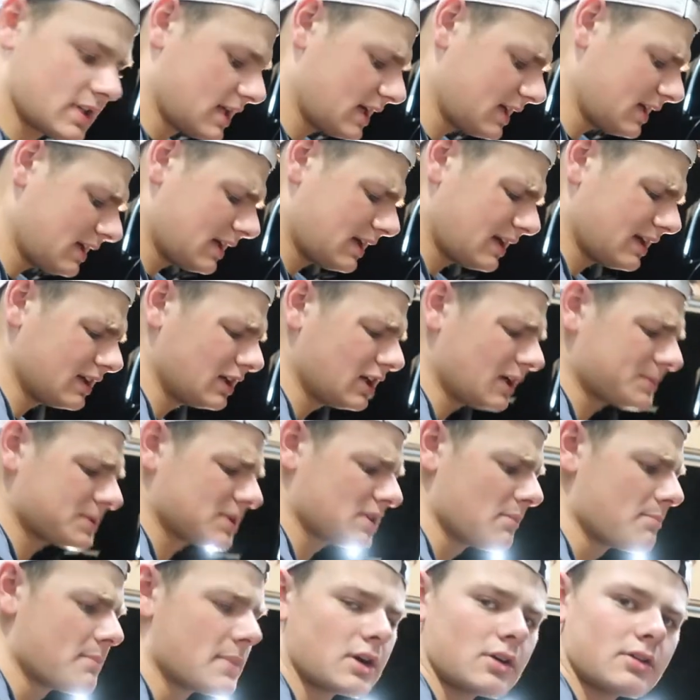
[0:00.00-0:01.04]
kick it up to
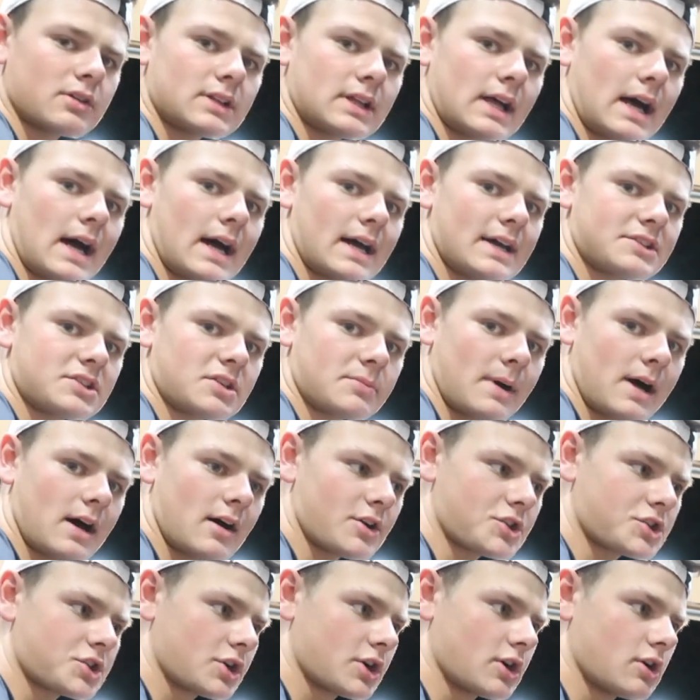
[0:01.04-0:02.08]
the middle of the highest your
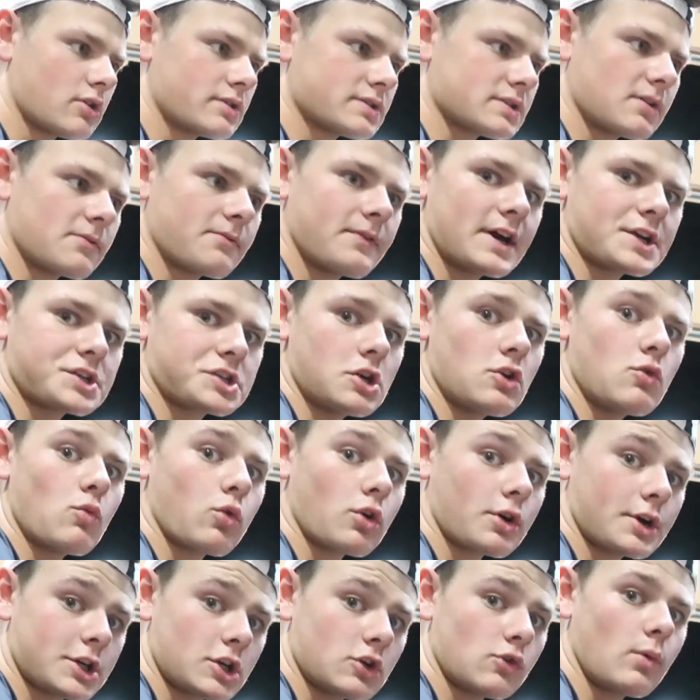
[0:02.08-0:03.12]
polisher goes. Eventually
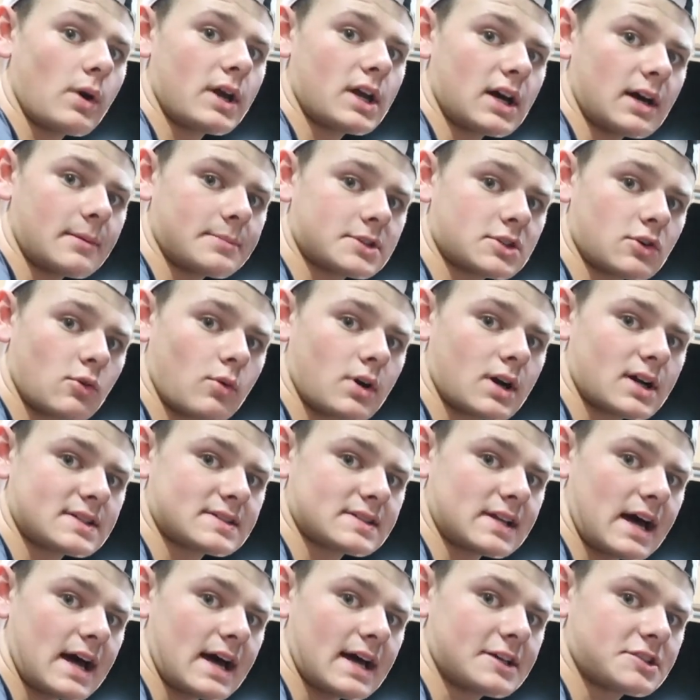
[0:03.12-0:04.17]
work your way up to where it's
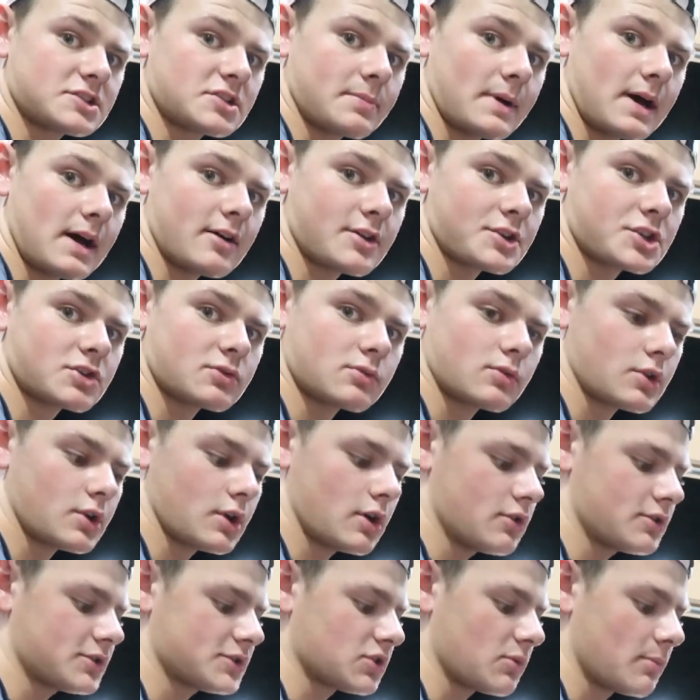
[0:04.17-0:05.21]
the highest your polisher will
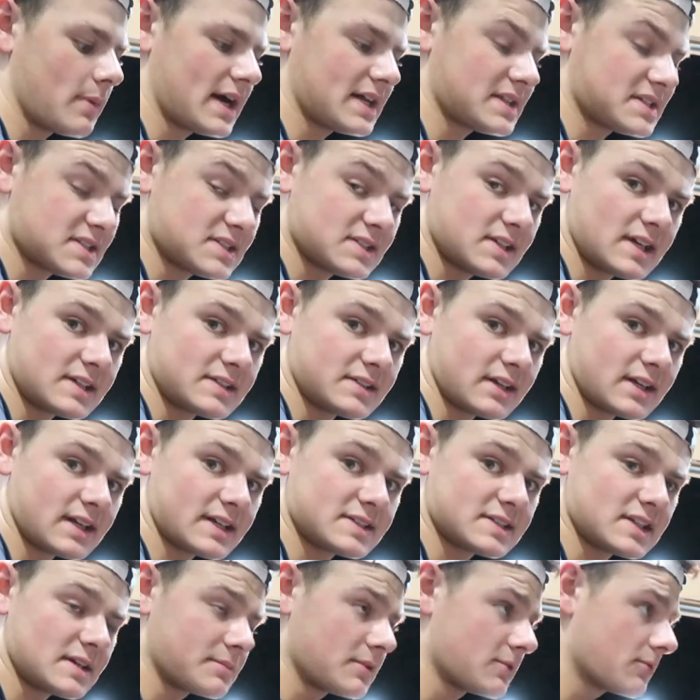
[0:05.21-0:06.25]
go. So mine's 6, like I
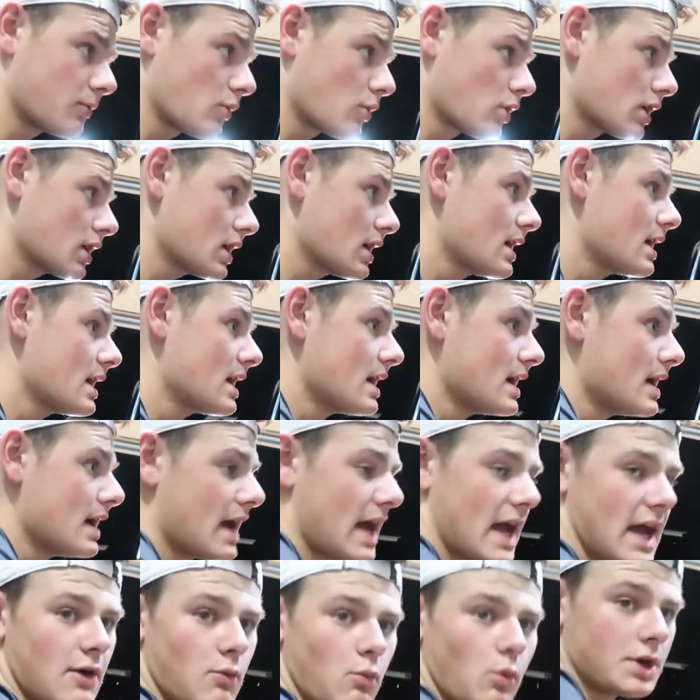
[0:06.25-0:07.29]
said before.
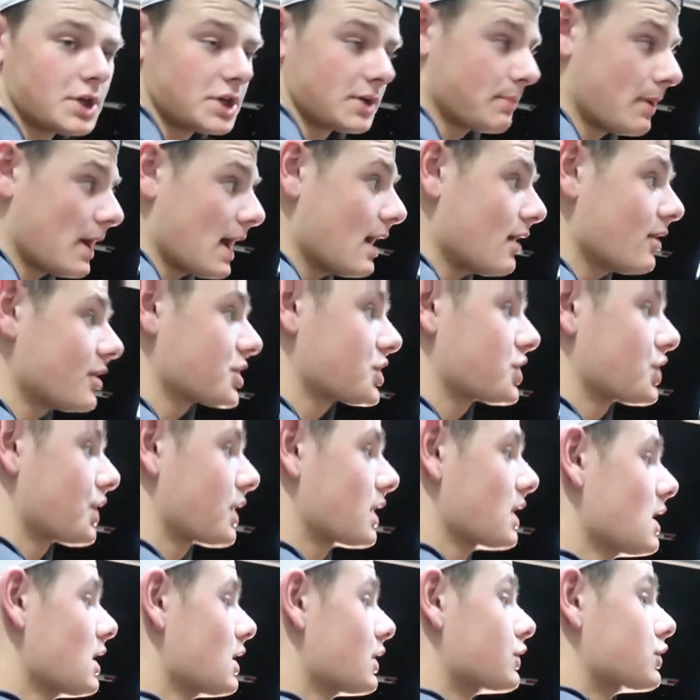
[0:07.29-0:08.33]
And when you're polishing,
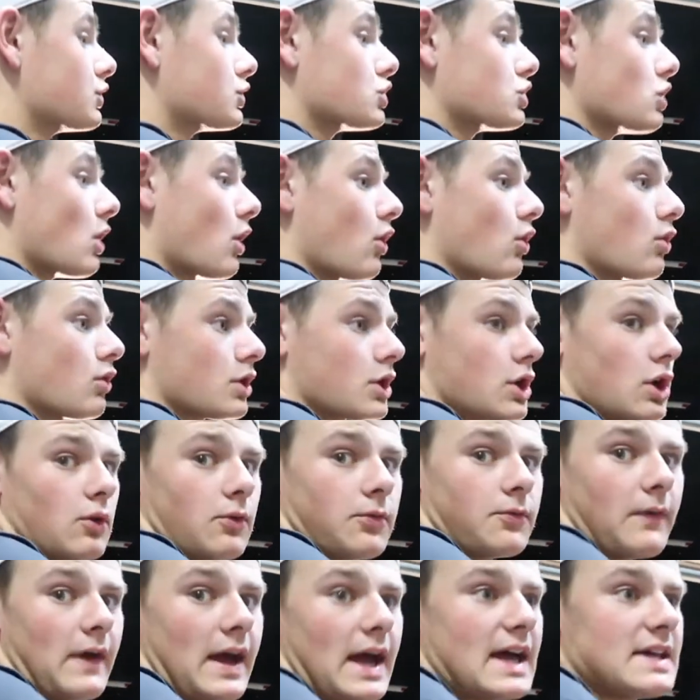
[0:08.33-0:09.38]
don't go
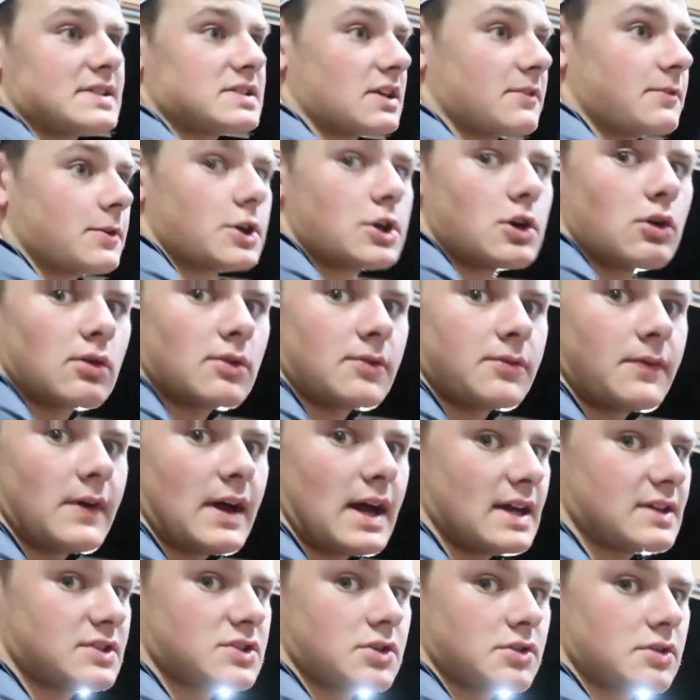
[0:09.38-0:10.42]
fast. If you're going
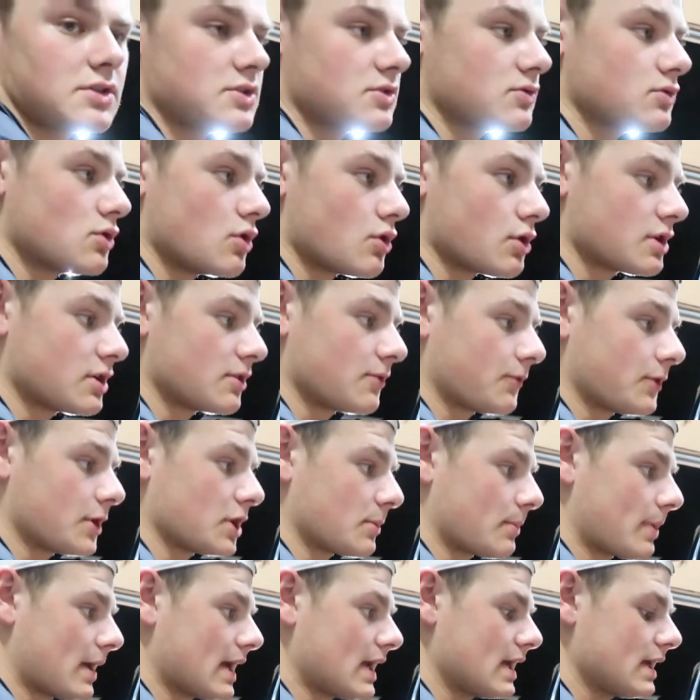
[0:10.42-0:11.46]
fast, you're gonna do no good for
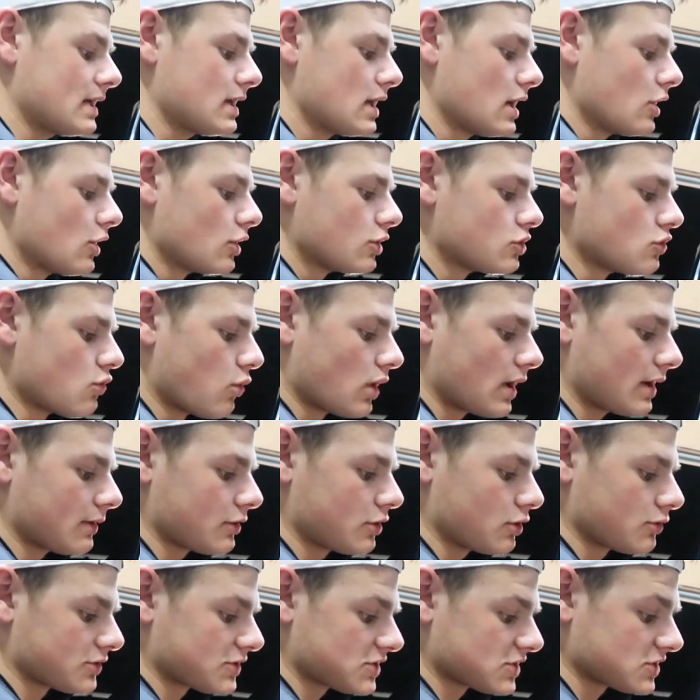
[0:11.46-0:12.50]
your paint. You wanna
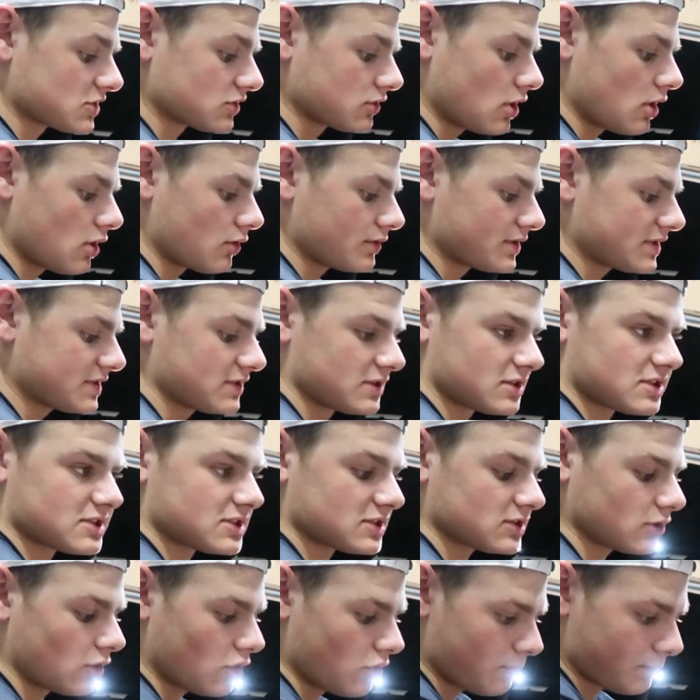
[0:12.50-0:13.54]
go slow. This is a
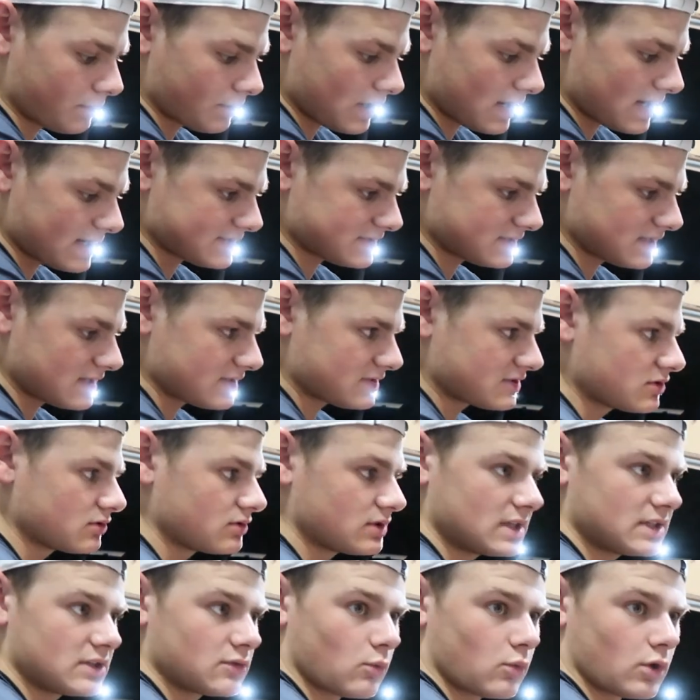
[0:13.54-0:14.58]
slow process. You
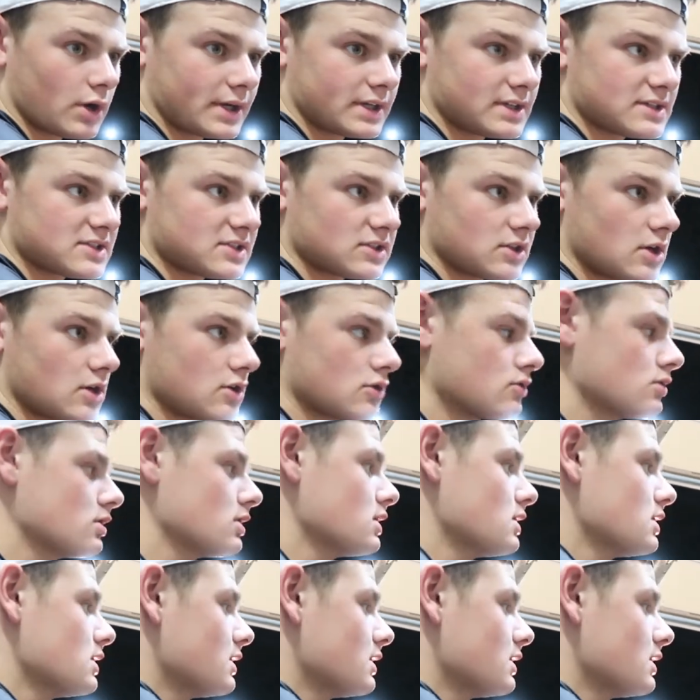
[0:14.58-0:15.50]
need to work it slow.